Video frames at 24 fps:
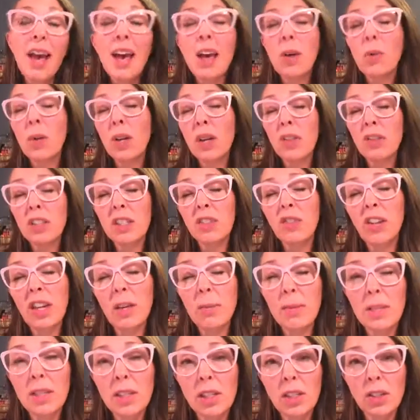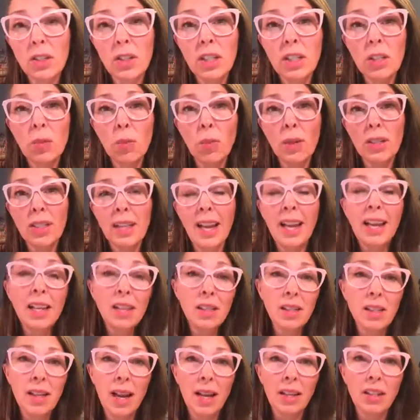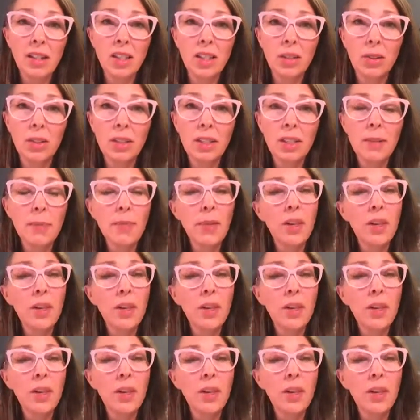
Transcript: and one of his famous series was a haystack series.